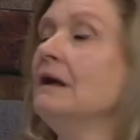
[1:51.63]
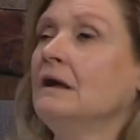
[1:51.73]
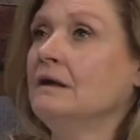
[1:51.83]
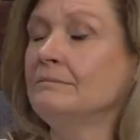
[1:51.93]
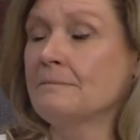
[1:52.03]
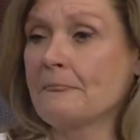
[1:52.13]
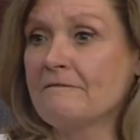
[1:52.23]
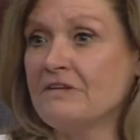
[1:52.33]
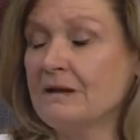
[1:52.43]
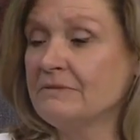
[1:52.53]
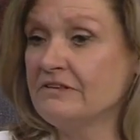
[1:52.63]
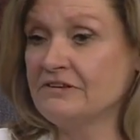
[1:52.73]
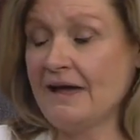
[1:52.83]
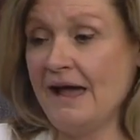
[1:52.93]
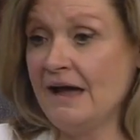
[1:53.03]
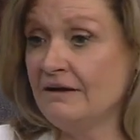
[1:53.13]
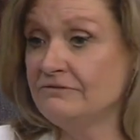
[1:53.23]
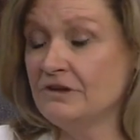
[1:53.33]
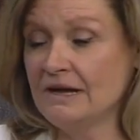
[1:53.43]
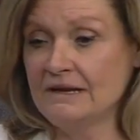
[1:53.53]
um, family to
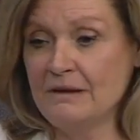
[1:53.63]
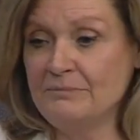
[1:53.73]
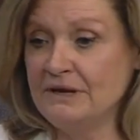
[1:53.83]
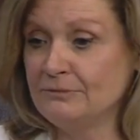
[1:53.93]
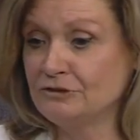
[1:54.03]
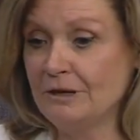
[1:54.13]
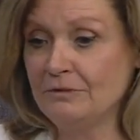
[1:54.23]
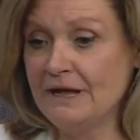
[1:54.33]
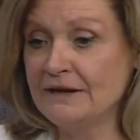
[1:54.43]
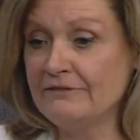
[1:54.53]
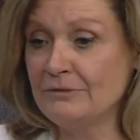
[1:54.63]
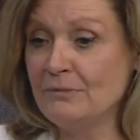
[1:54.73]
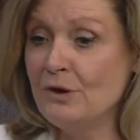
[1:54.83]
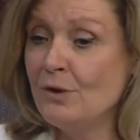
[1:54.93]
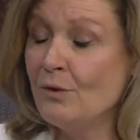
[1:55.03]
have, not a bit of trouble out of them.